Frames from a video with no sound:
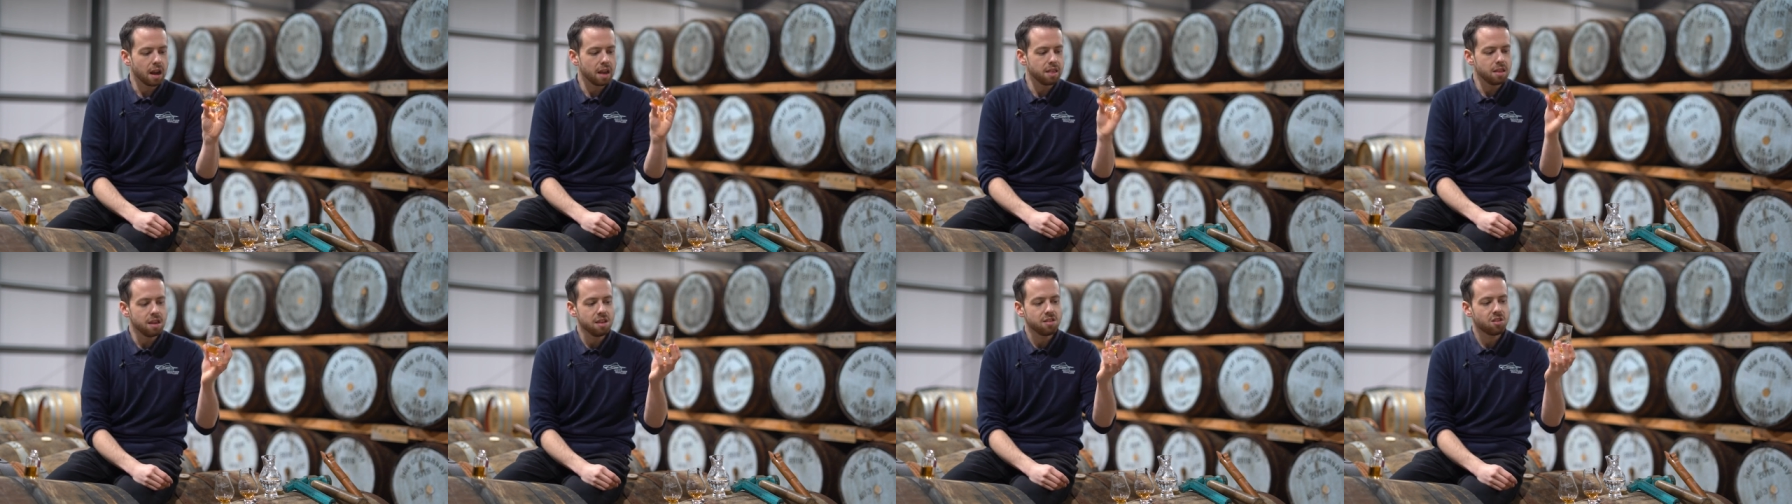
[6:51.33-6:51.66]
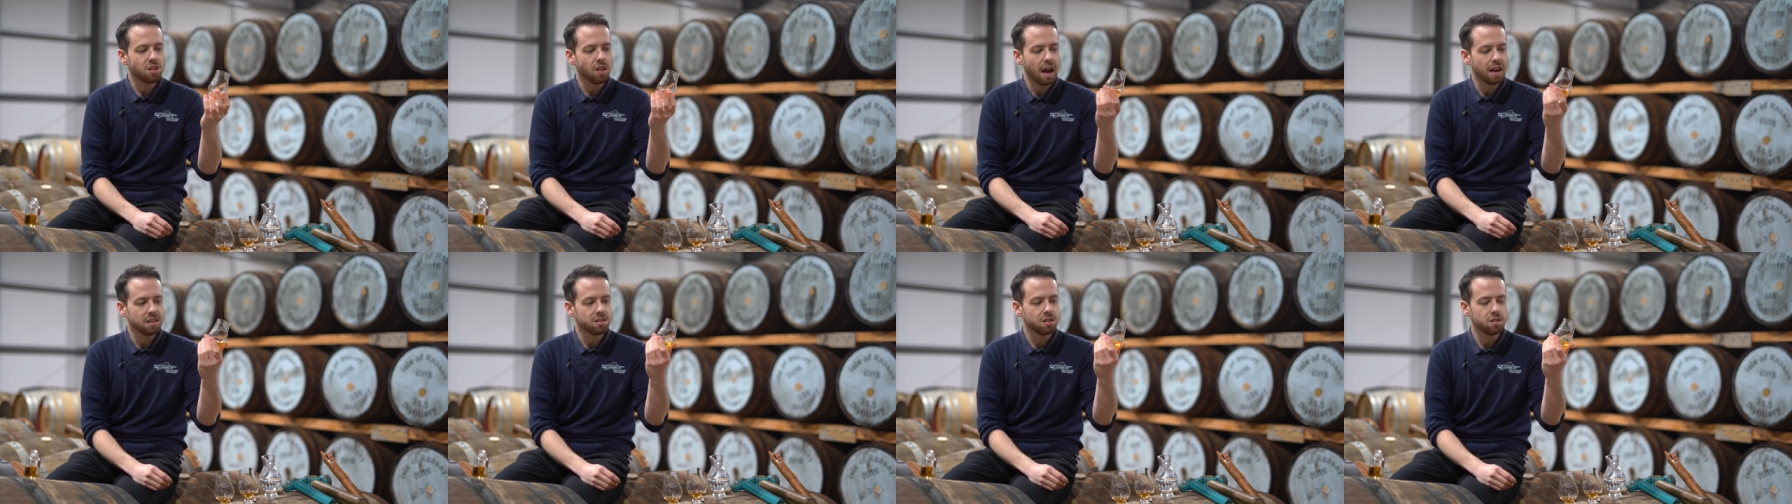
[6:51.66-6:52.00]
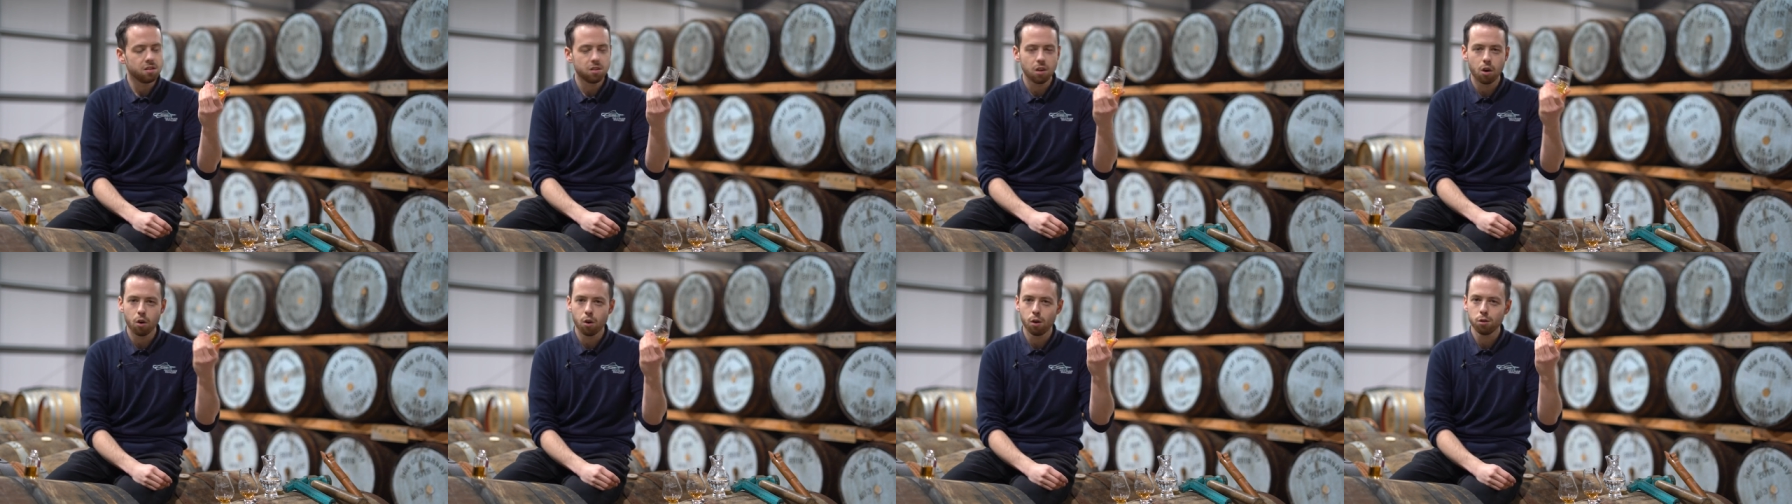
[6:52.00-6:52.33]
And these
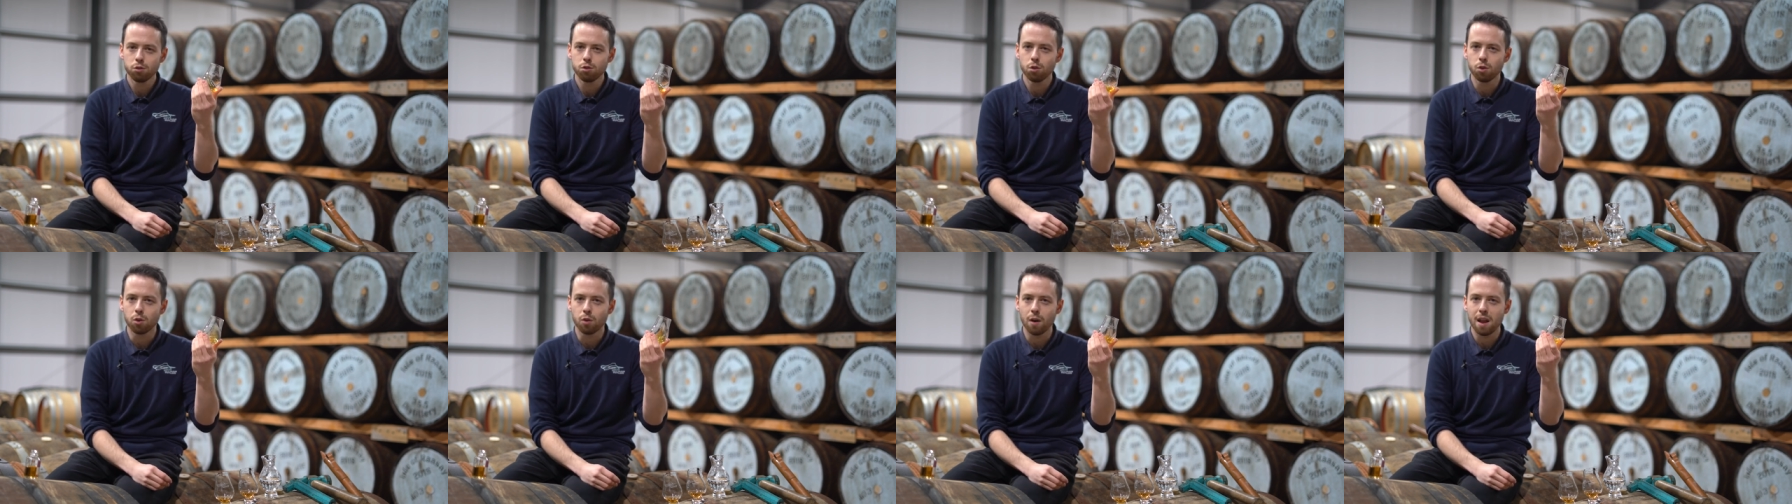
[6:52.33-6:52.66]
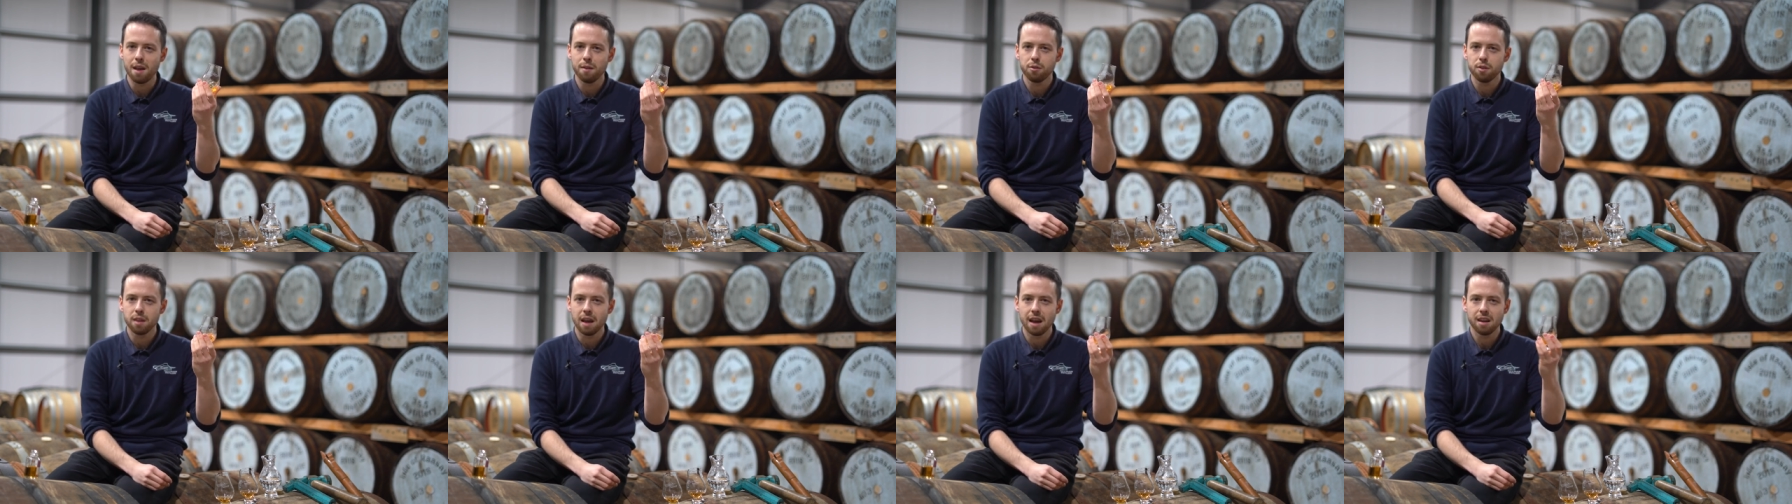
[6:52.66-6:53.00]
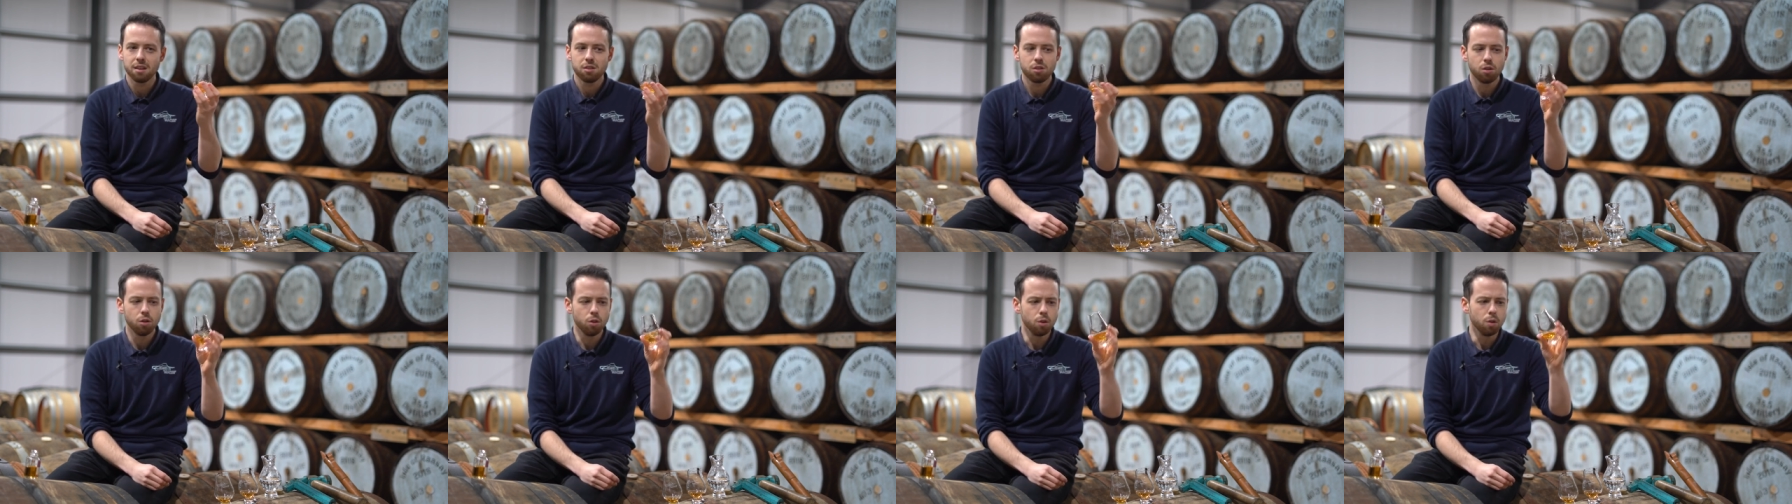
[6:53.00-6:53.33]
glasses are also great for
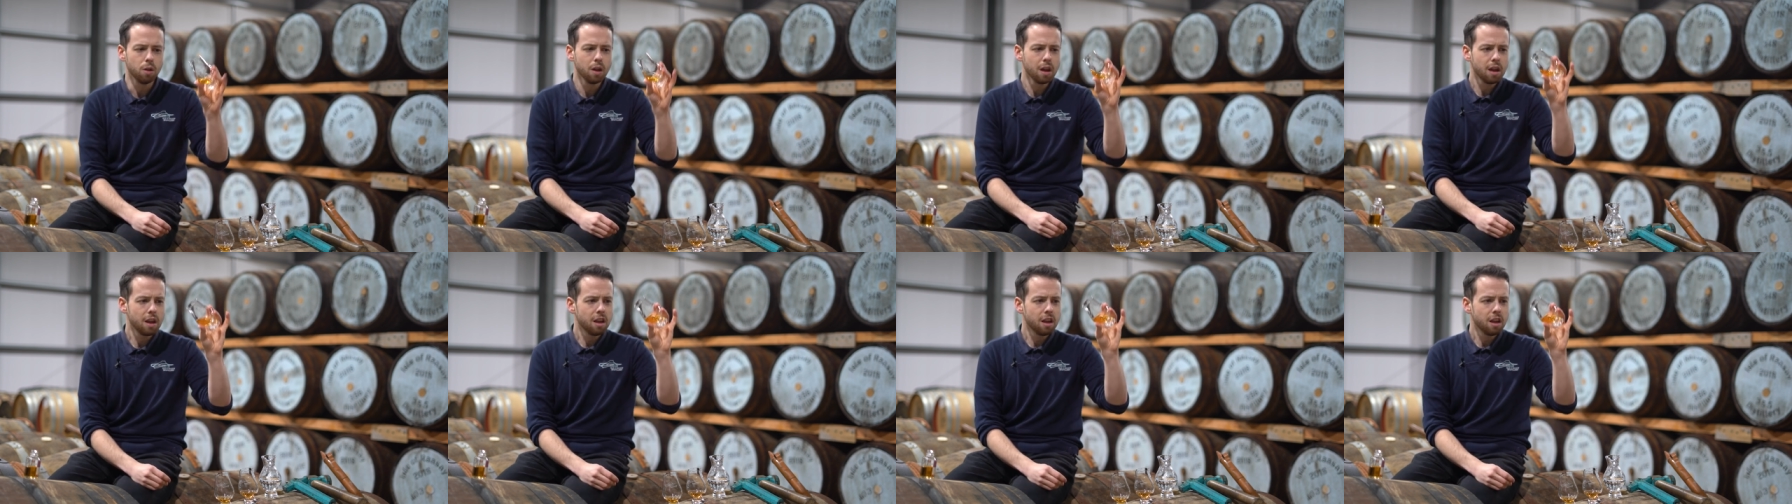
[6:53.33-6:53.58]
that too.